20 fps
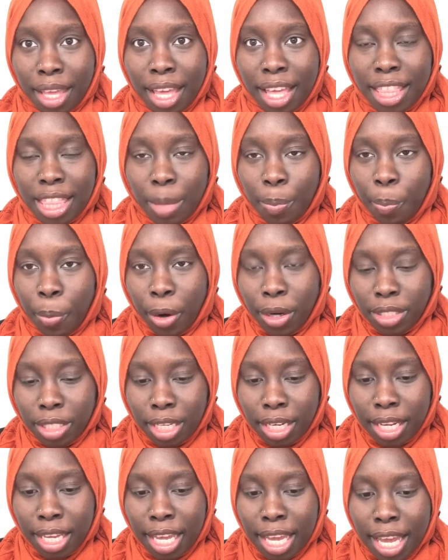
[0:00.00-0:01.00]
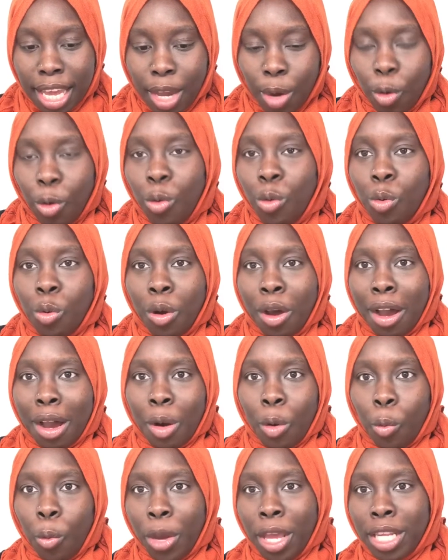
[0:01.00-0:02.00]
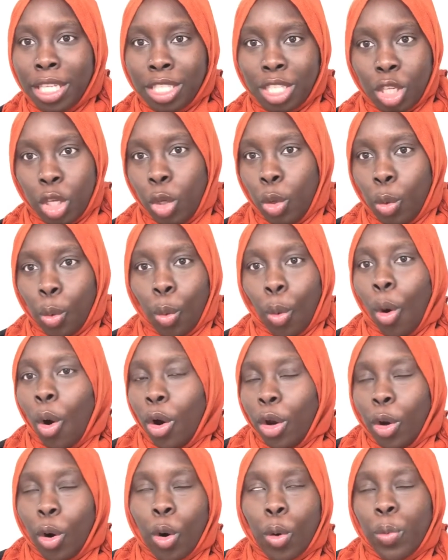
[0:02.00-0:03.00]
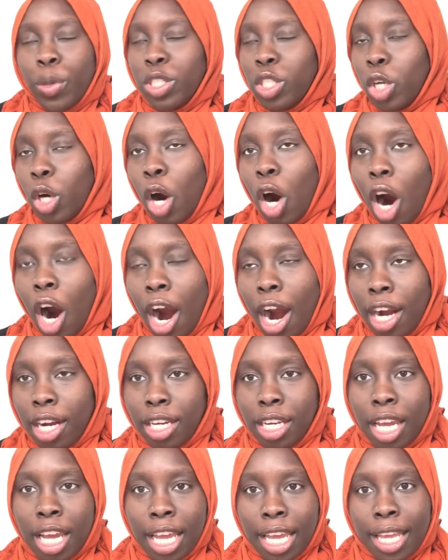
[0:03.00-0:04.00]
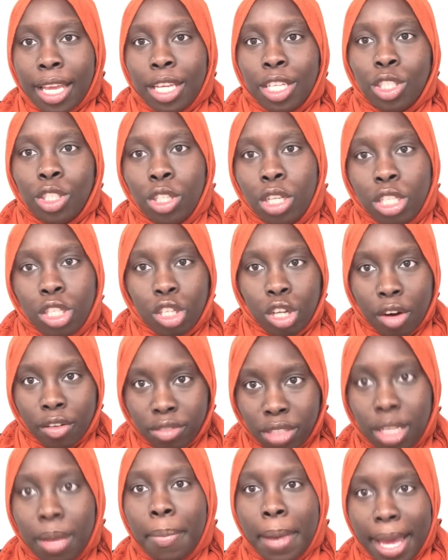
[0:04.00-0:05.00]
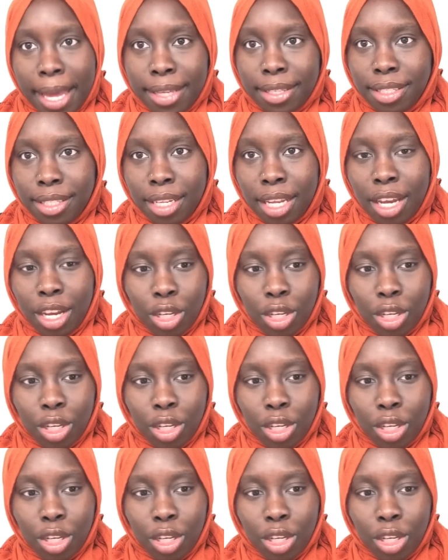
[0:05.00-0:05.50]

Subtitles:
The person who wins you or wins your heart deserves the best.